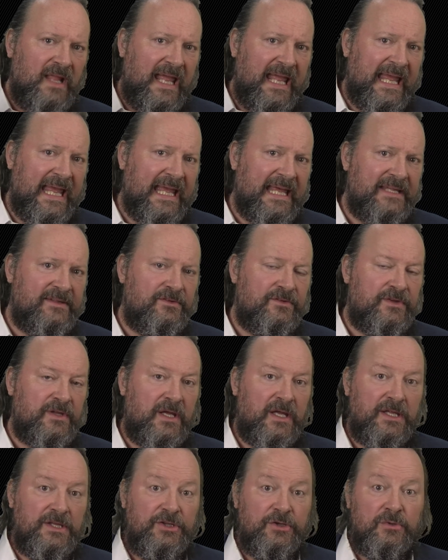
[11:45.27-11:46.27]
and
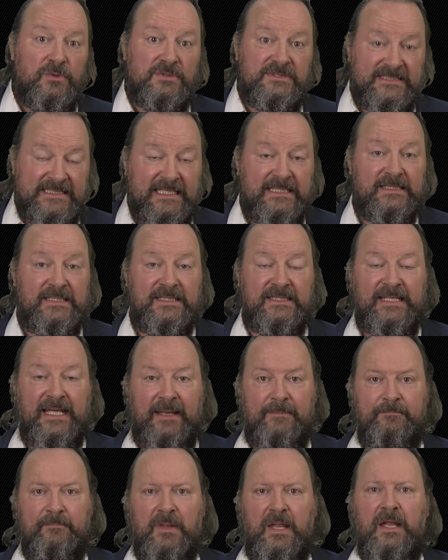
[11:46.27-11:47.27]
you signal
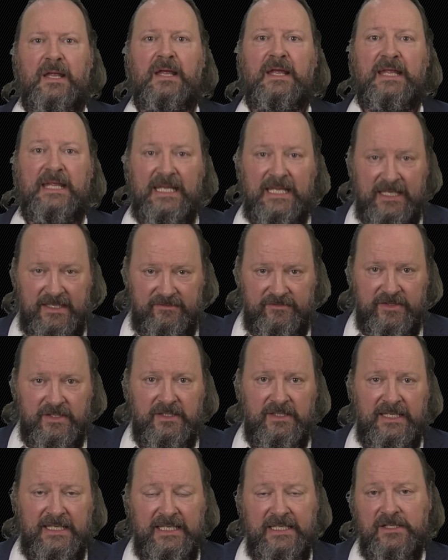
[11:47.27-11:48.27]
them
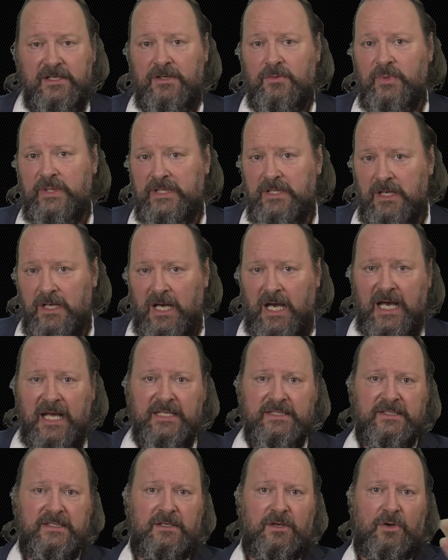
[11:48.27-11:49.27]
either with a
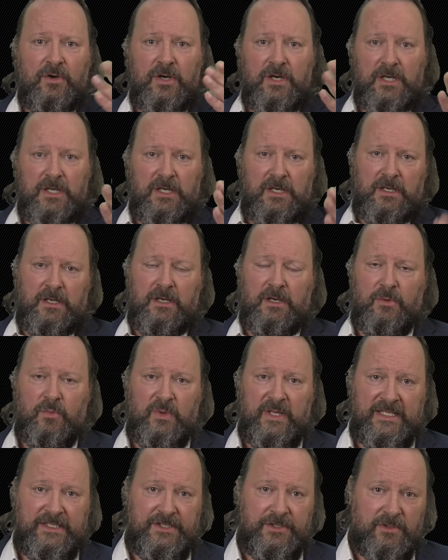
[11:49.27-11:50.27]
nod or
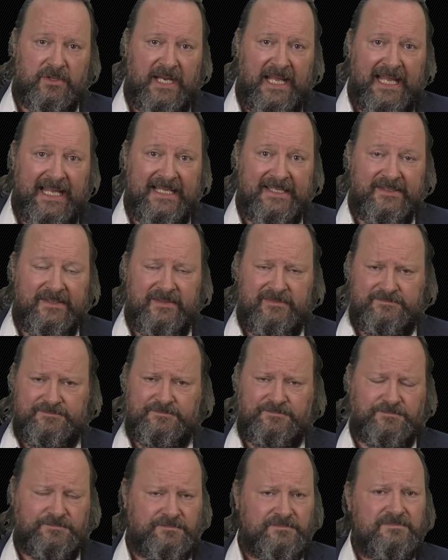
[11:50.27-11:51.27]
with your hand
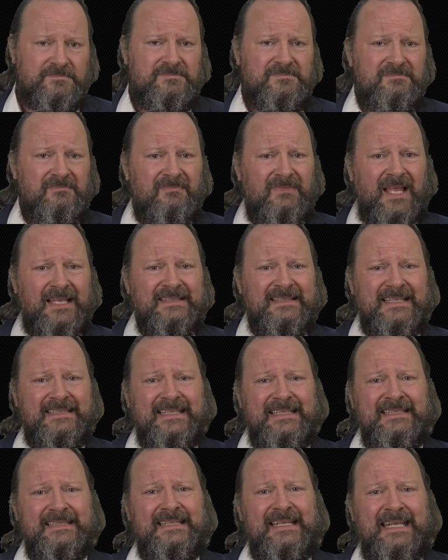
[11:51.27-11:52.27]
that
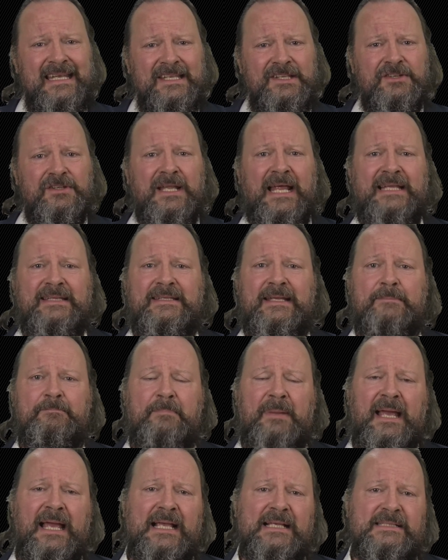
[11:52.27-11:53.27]
indeed you let them
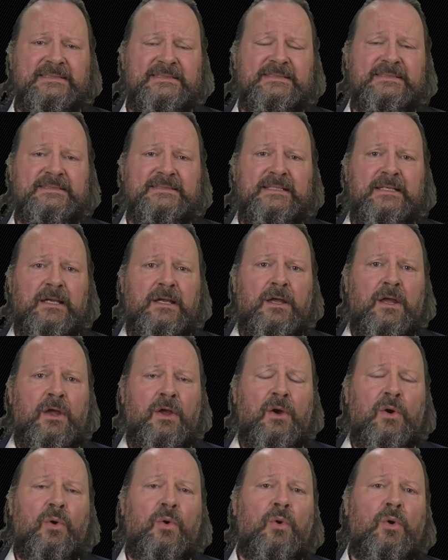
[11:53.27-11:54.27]
pass,
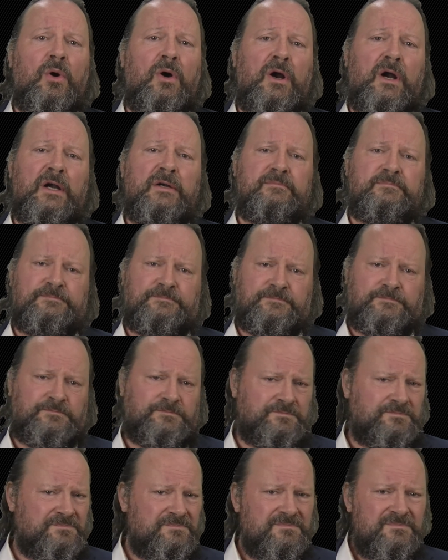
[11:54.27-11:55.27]
or
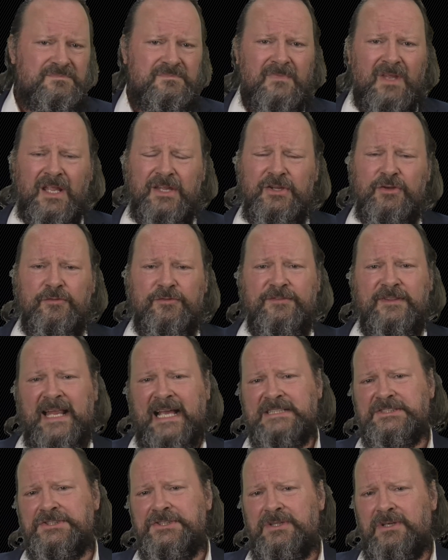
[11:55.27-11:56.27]
you
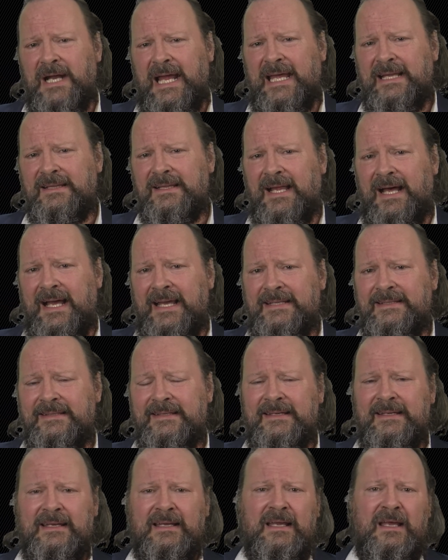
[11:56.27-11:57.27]
flash your headlight,
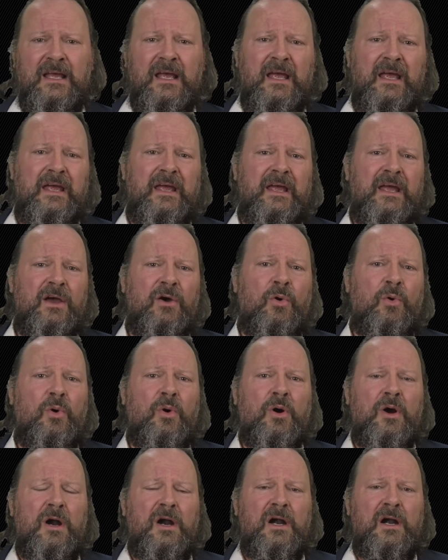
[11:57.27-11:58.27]

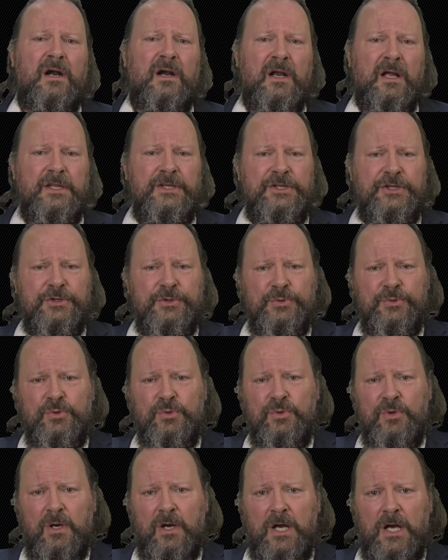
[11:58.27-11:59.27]
or
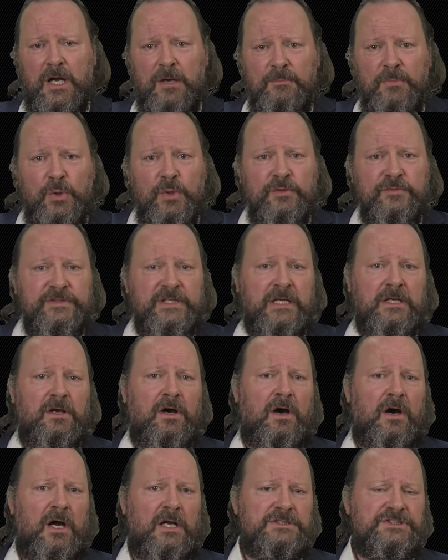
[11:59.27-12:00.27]
you move the
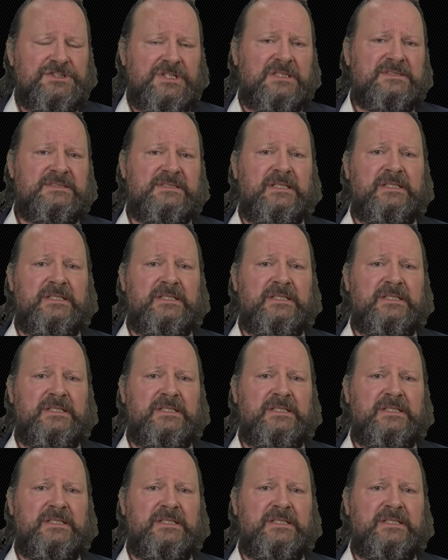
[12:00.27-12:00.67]
car just